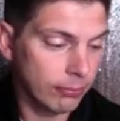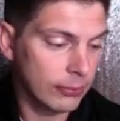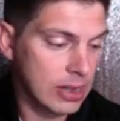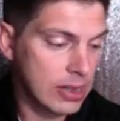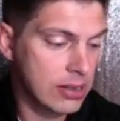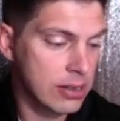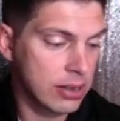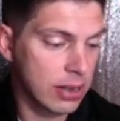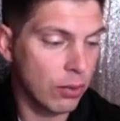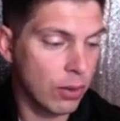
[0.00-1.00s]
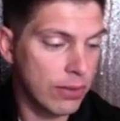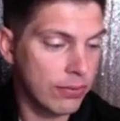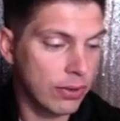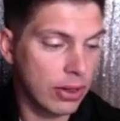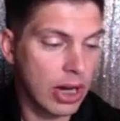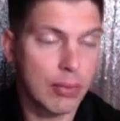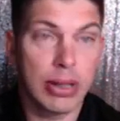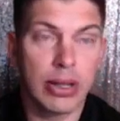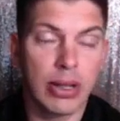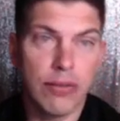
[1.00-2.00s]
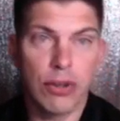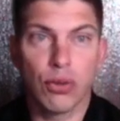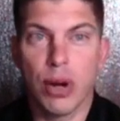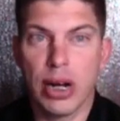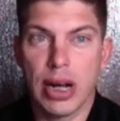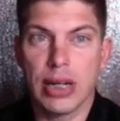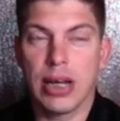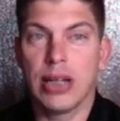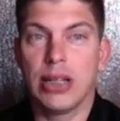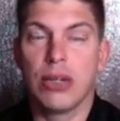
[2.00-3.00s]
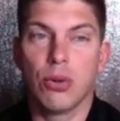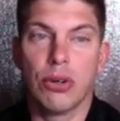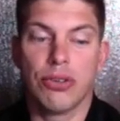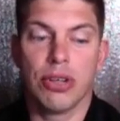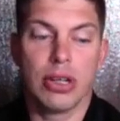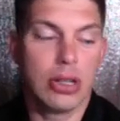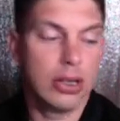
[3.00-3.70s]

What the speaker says: Let's see, I'll wait for a comment there. If you're $29.90 towards it,